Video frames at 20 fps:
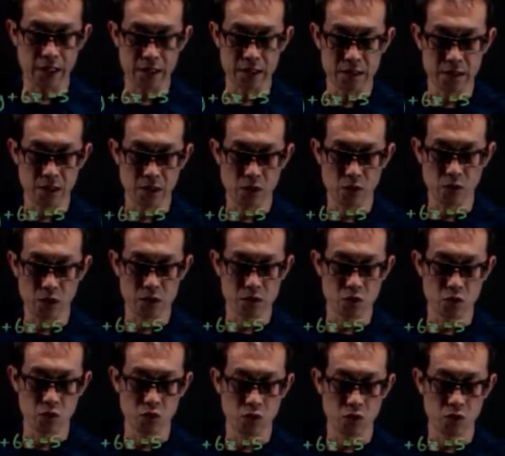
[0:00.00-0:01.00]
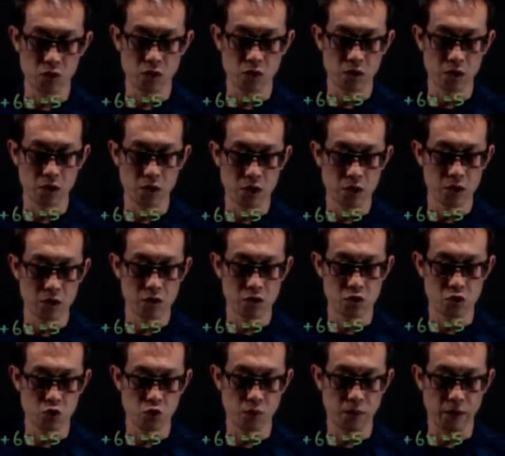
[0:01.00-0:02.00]
is equals to
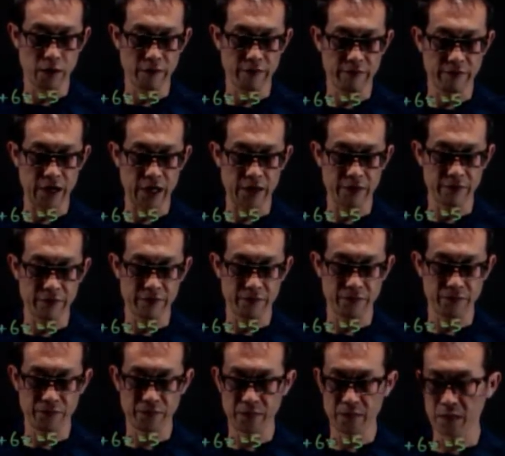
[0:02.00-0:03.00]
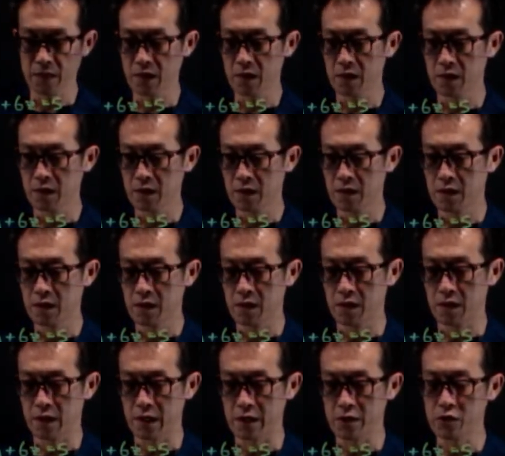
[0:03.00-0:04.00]
2.5.
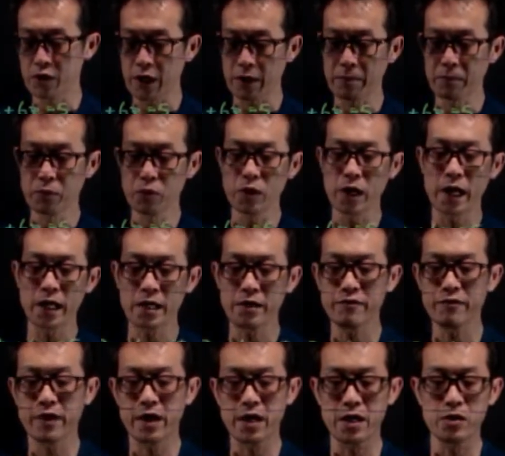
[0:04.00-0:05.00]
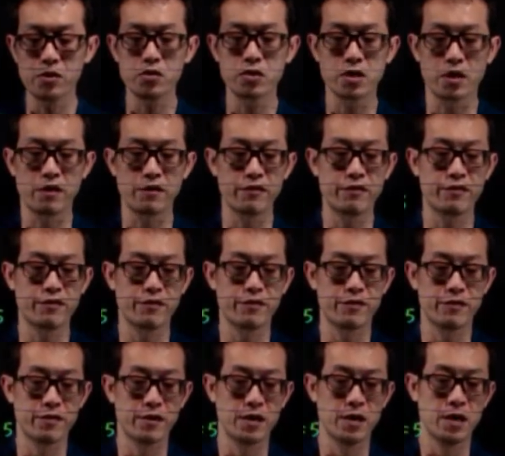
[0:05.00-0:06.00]
Alright, you can put any values of,
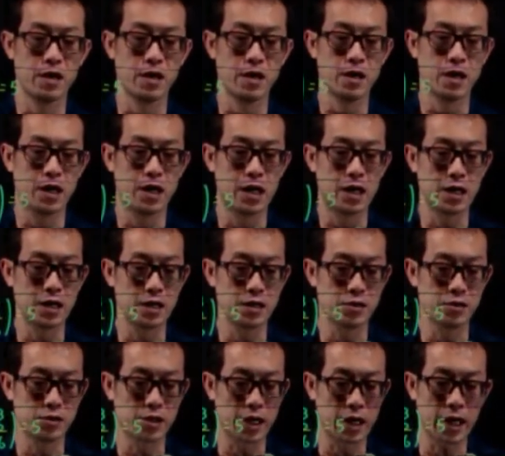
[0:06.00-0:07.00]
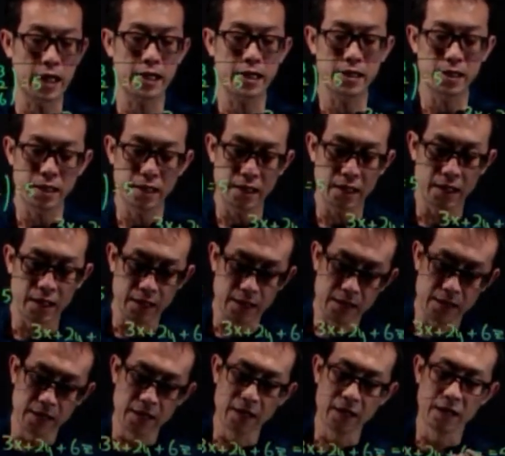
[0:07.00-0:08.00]
you can let
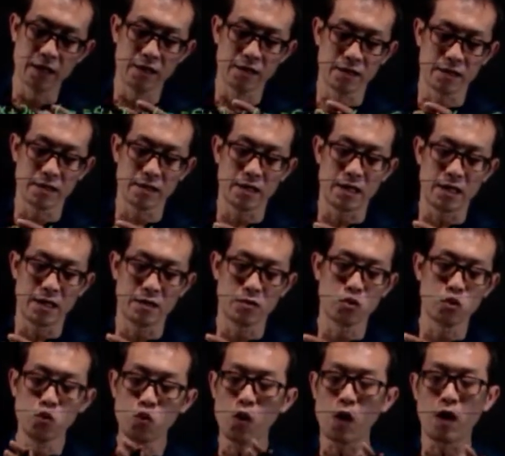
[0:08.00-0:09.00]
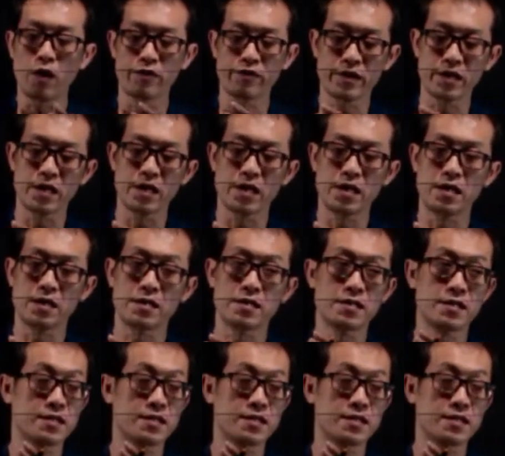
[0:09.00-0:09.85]
two of the